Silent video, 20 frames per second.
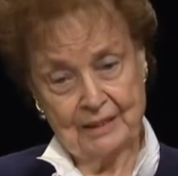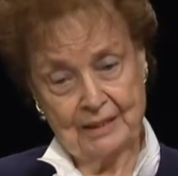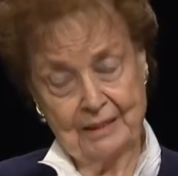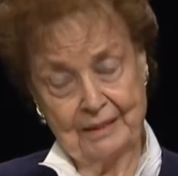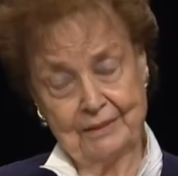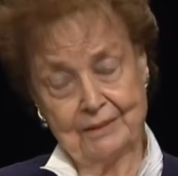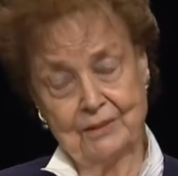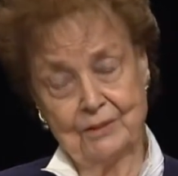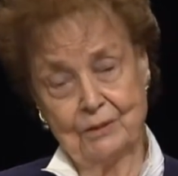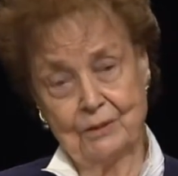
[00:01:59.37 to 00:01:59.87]

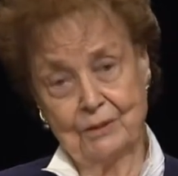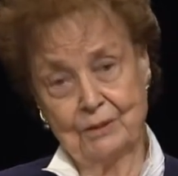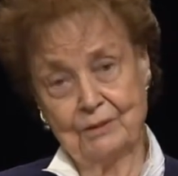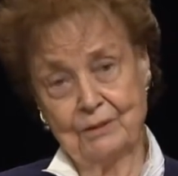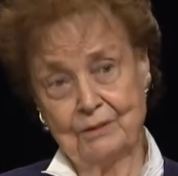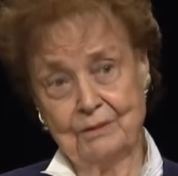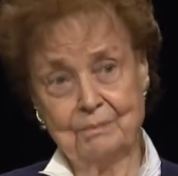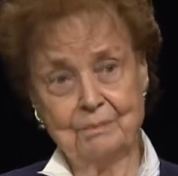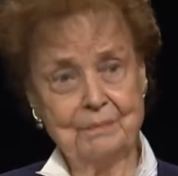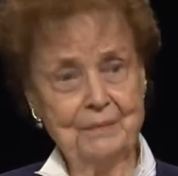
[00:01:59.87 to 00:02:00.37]
I
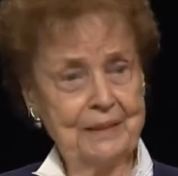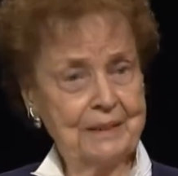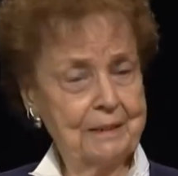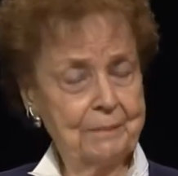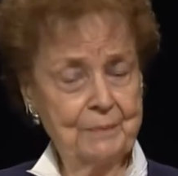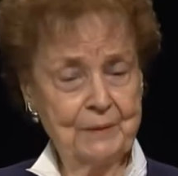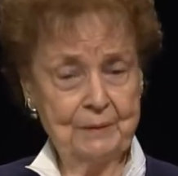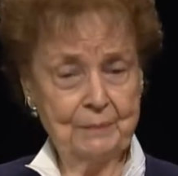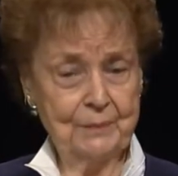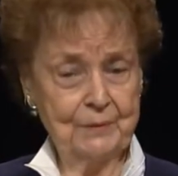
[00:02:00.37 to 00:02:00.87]
talked to
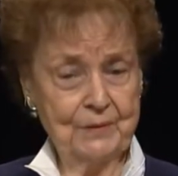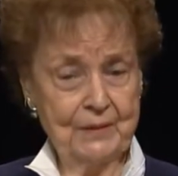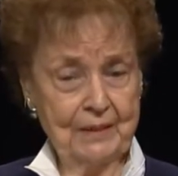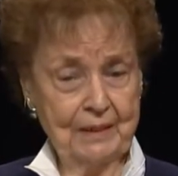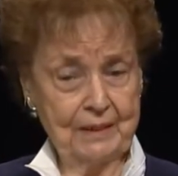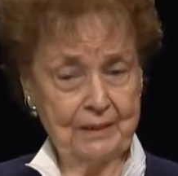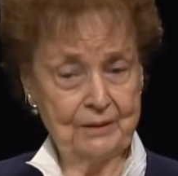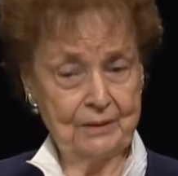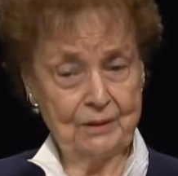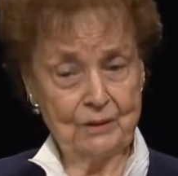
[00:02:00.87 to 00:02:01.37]
many people
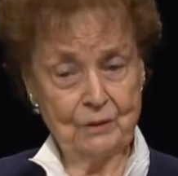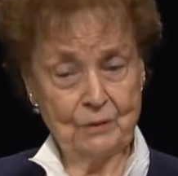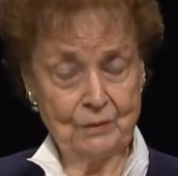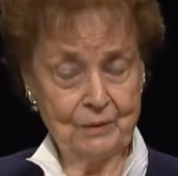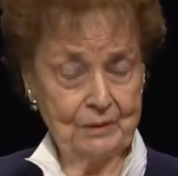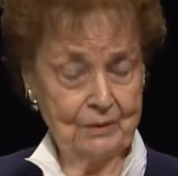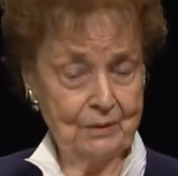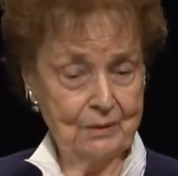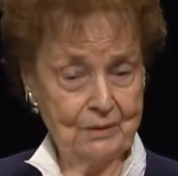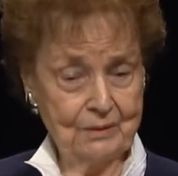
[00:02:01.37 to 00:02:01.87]
that I
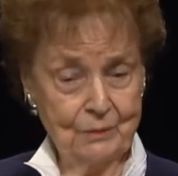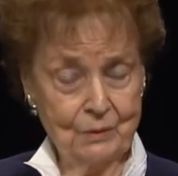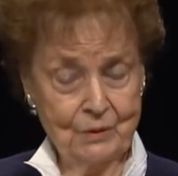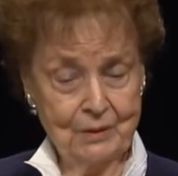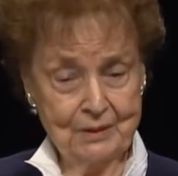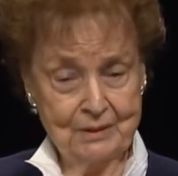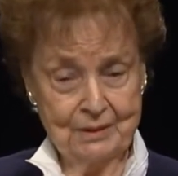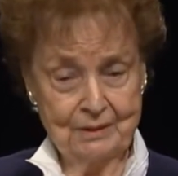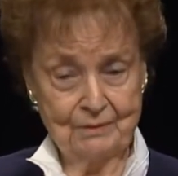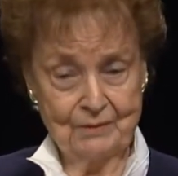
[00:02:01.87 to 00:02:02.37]
know in all
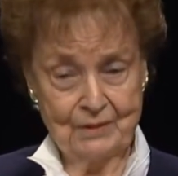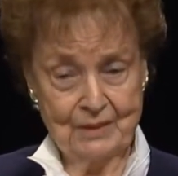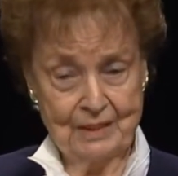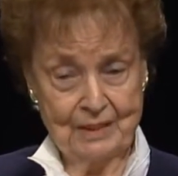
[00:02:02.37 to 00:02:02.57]
walks of